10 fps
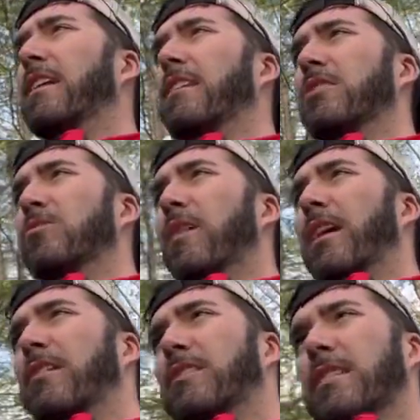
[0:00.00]
is right
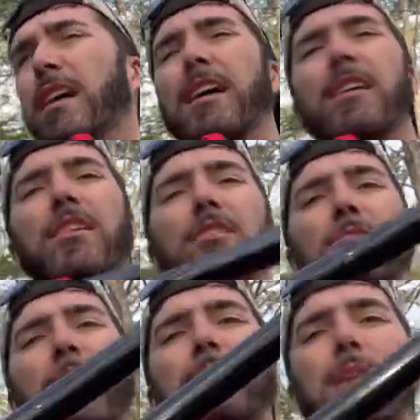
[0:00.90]
outside of
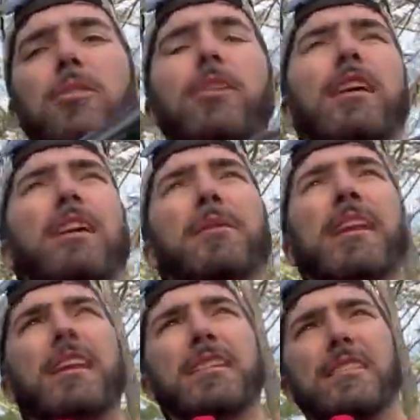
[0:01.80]
Mayflower, and I mean
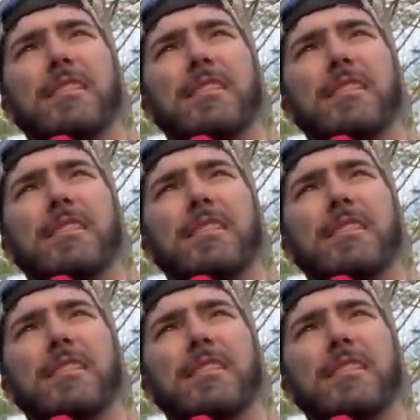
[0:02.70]
it